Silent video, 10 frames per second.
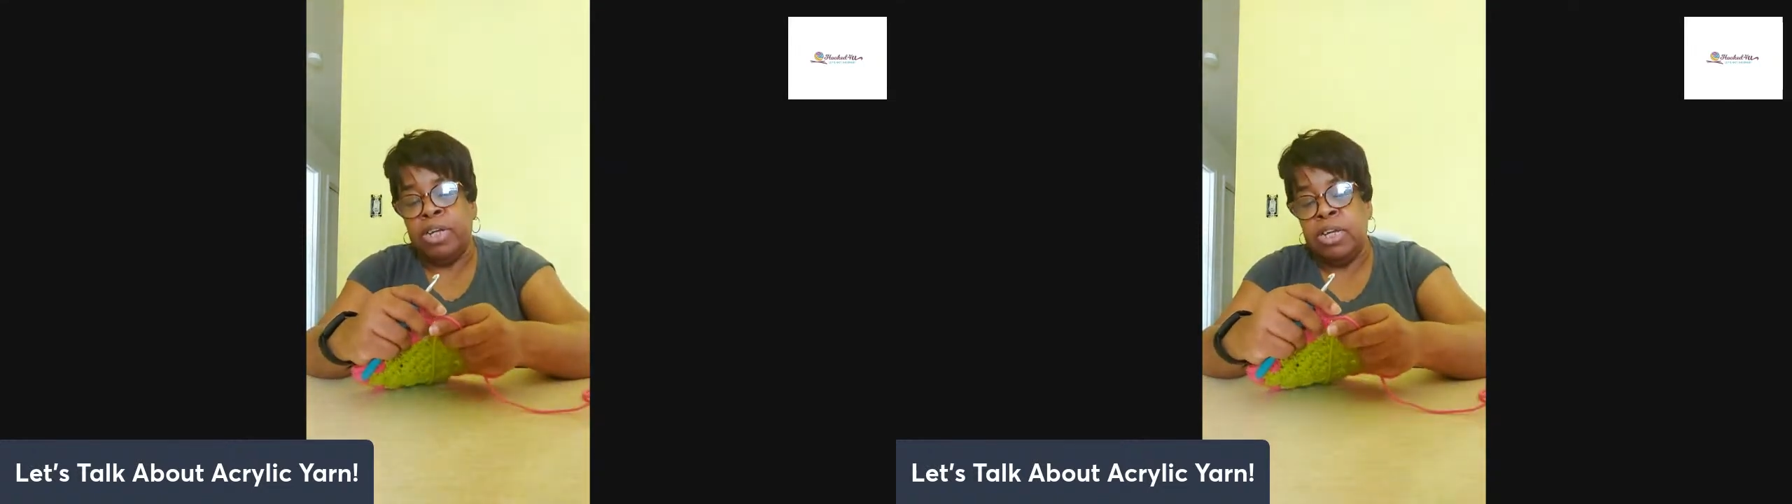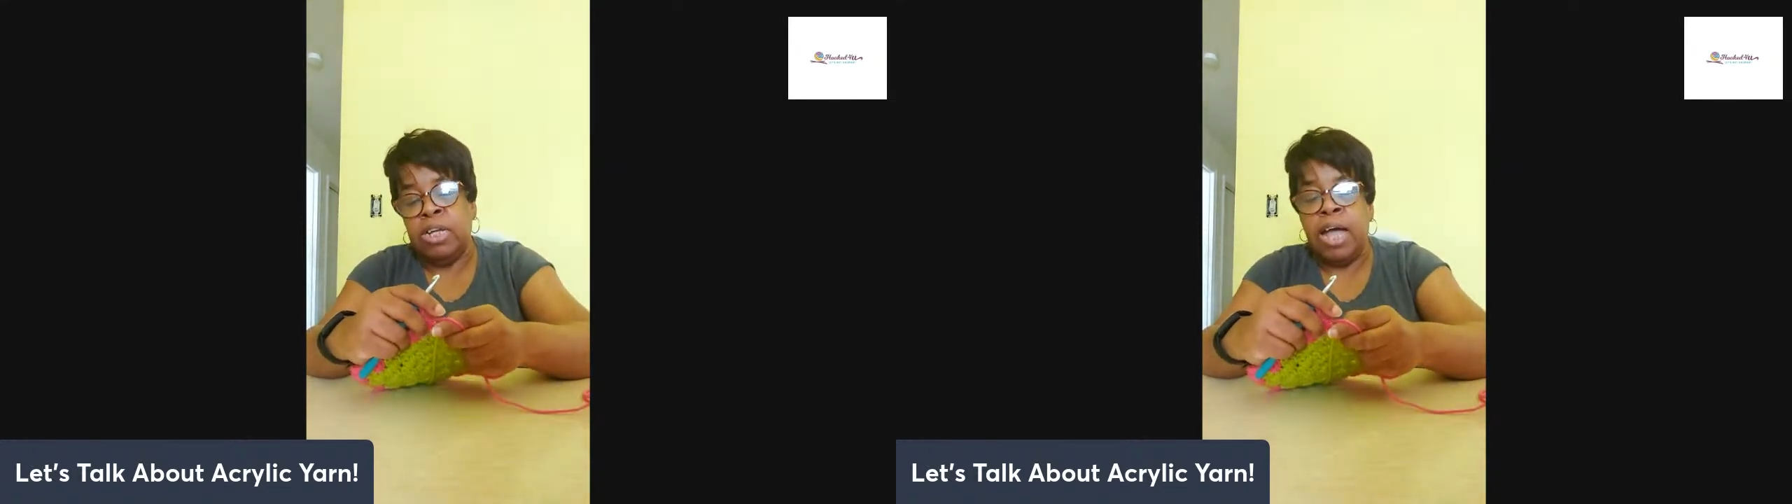
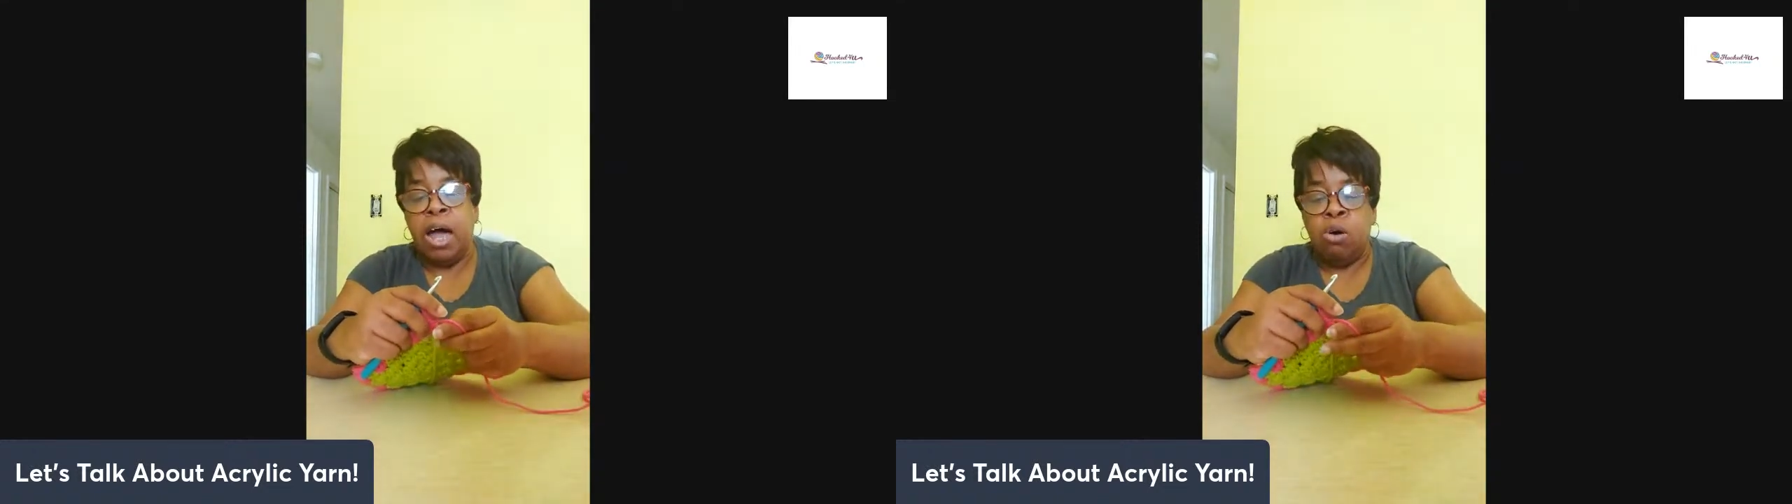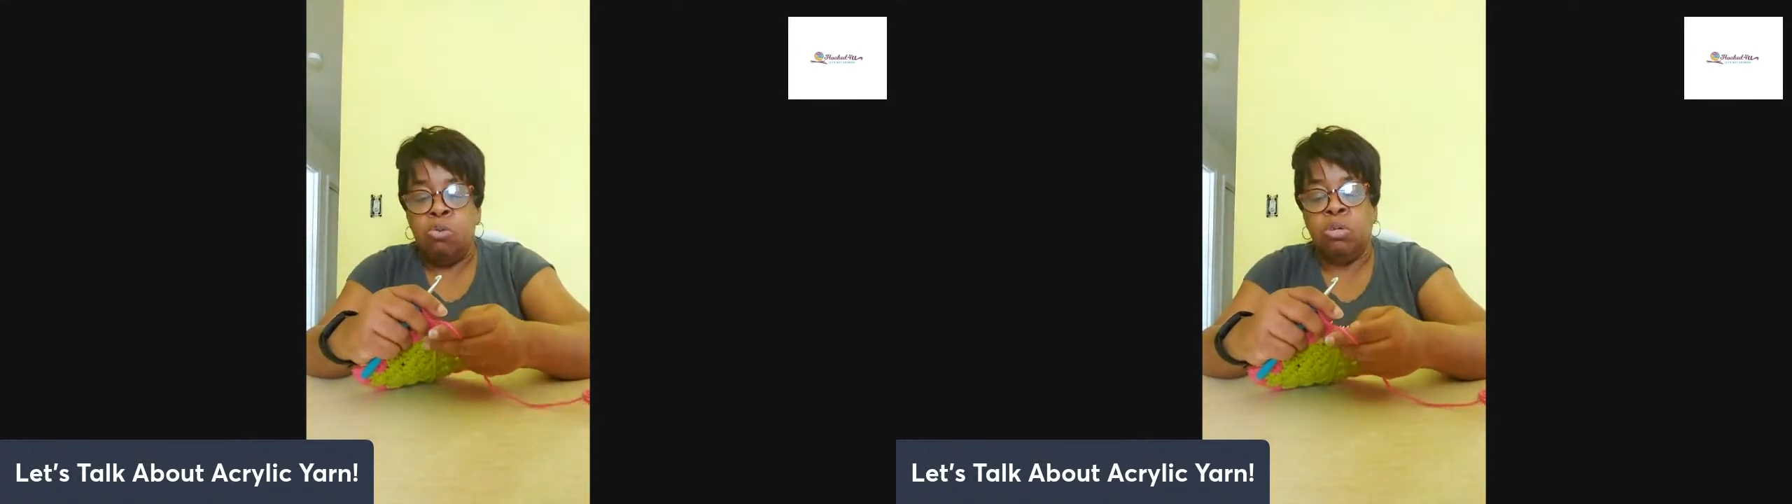in and
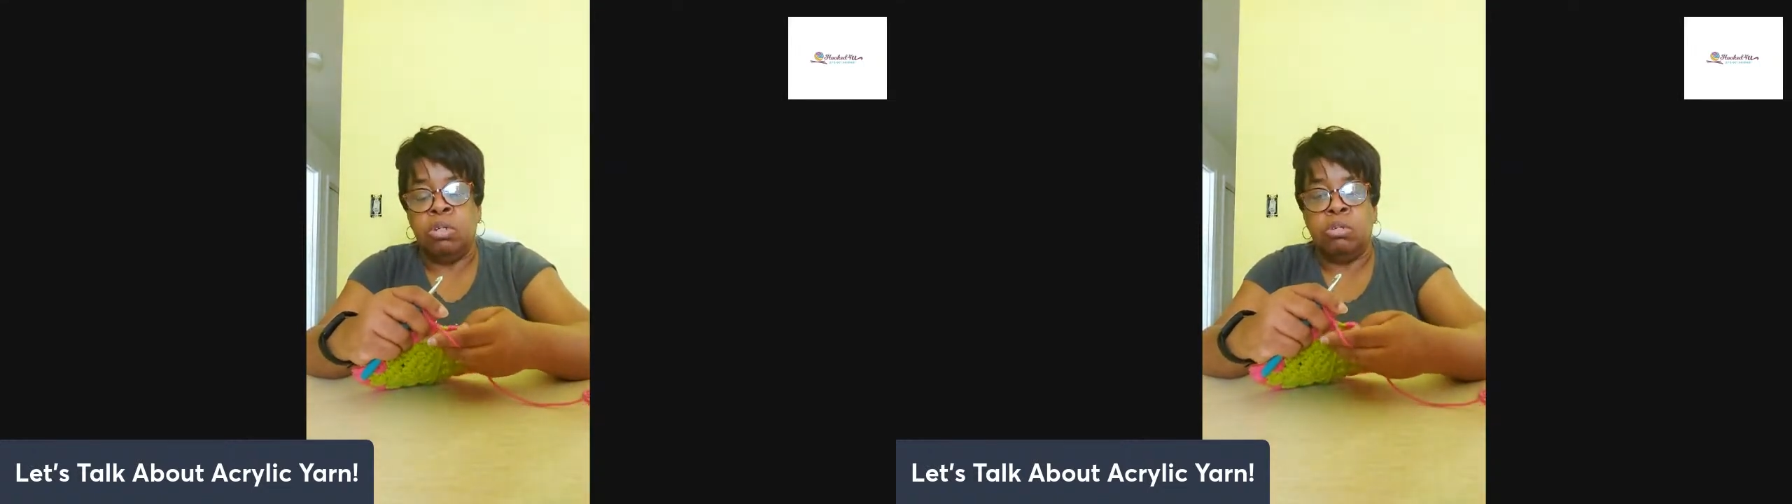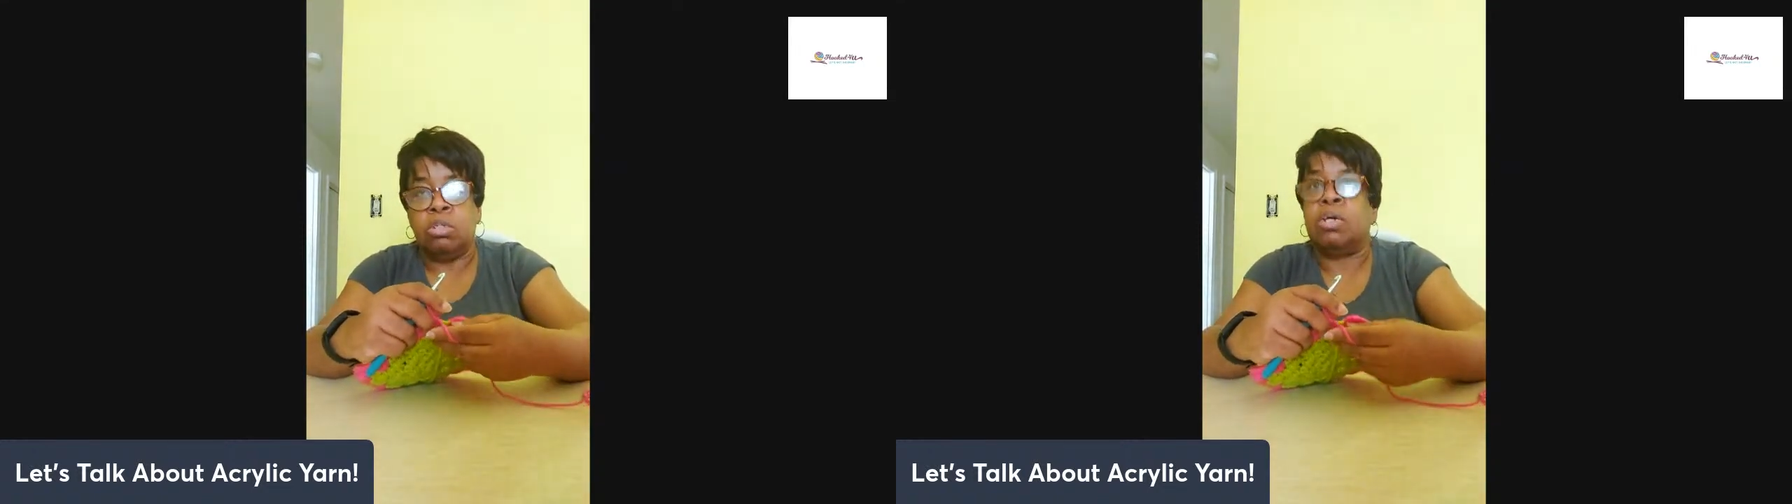out
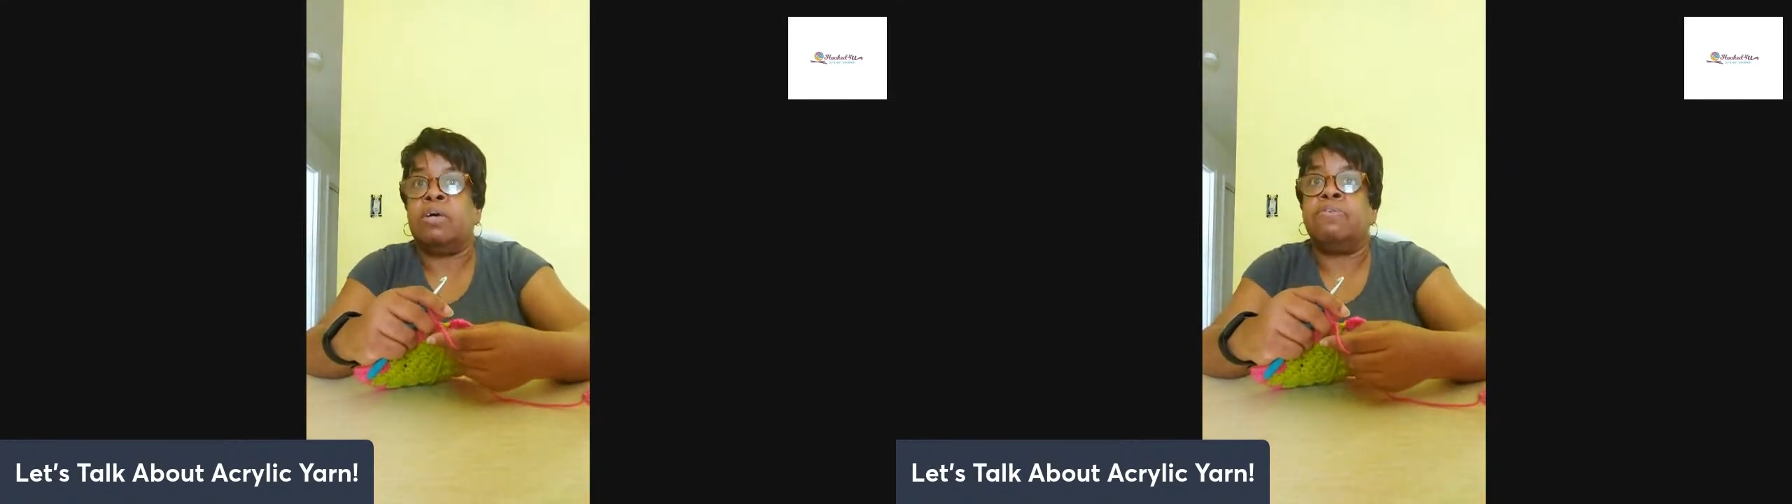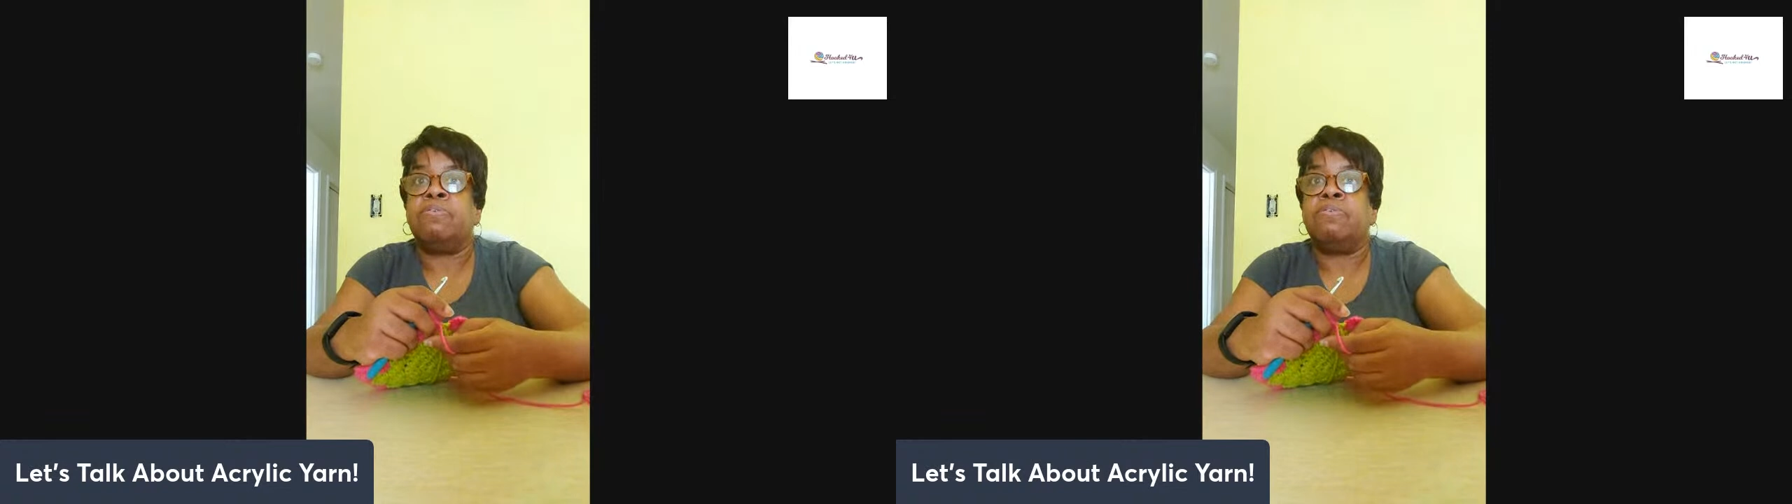and stuff.